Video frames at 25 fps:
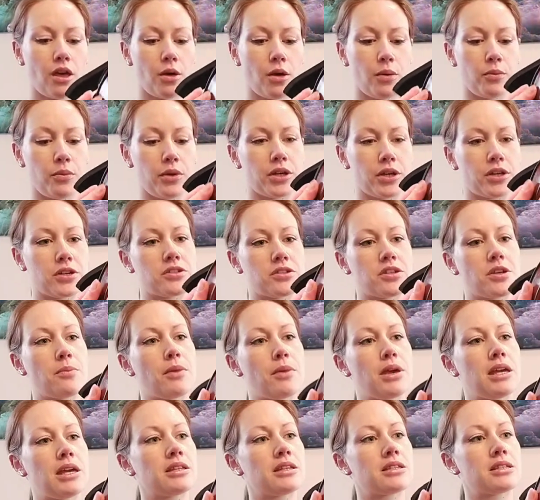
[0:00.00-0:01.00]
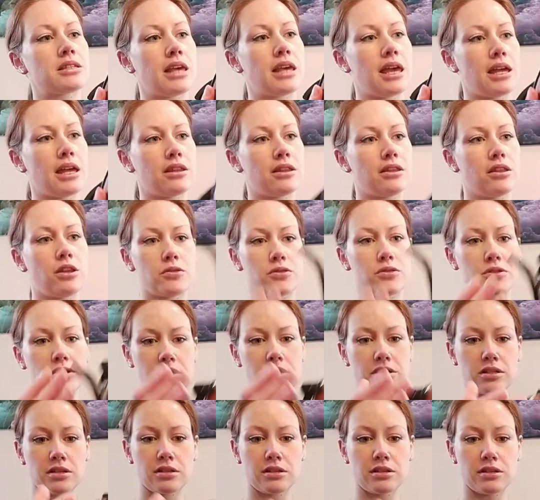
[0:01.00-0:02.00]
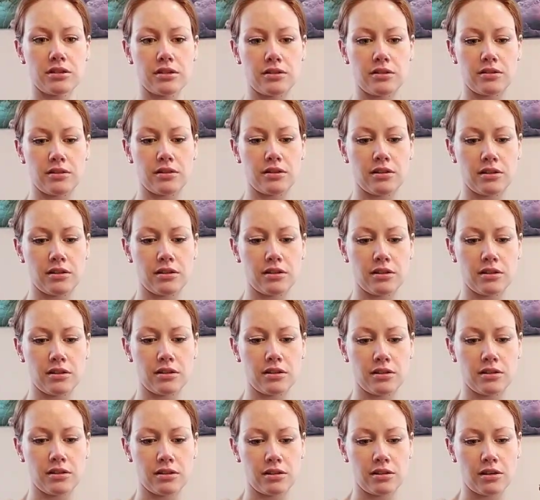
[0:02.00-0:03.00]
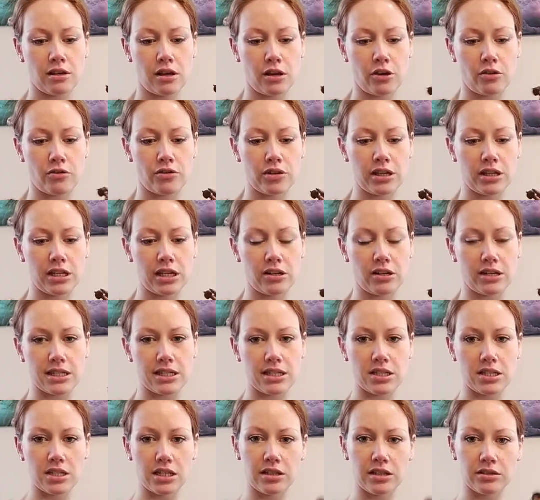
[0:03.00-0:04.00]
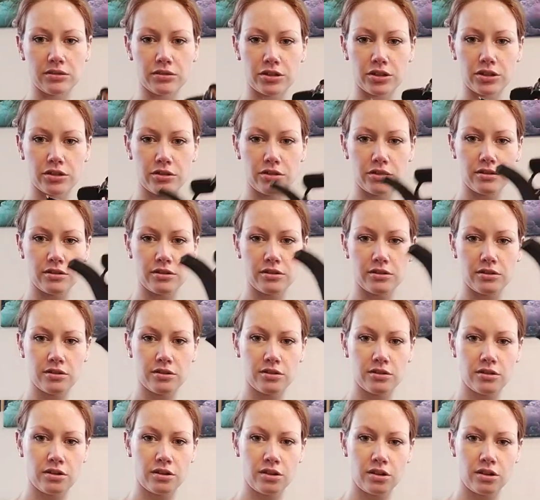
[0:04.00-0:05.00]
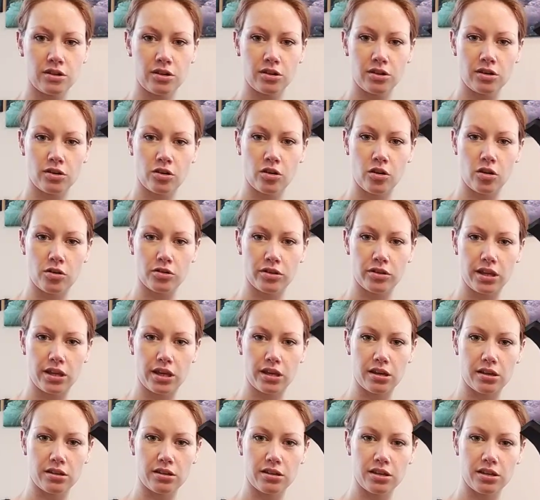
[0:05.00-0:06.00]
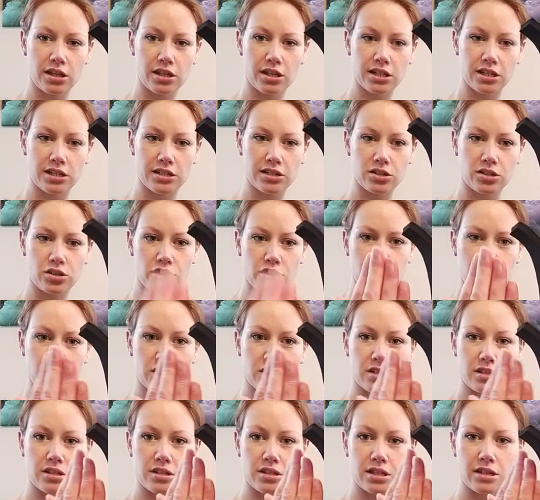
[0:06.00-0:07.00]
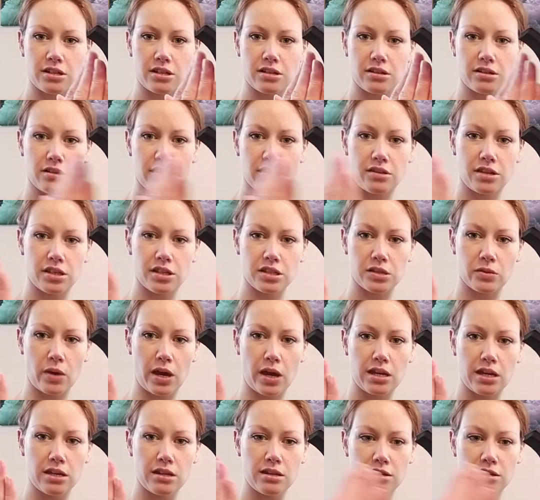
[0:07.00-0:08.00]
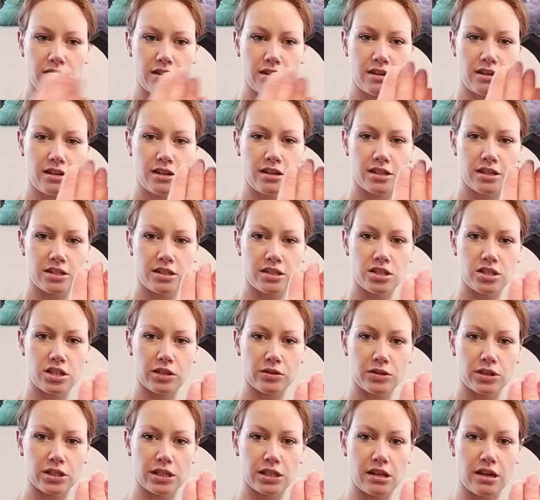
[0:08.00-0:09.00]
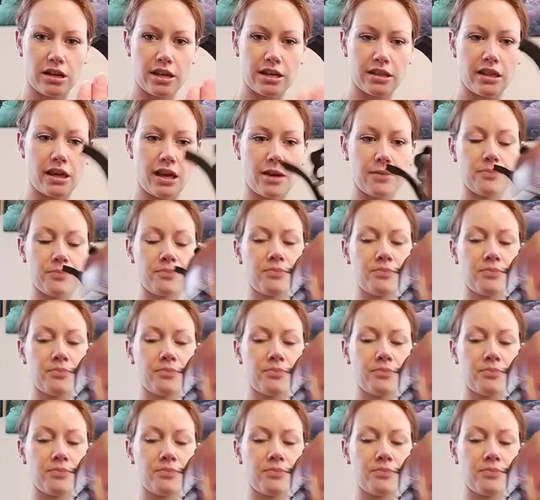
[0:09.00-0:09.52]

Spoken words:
Because it means that there is a really nice tilt on there. It doesn't just sit this way, it's tilted like that.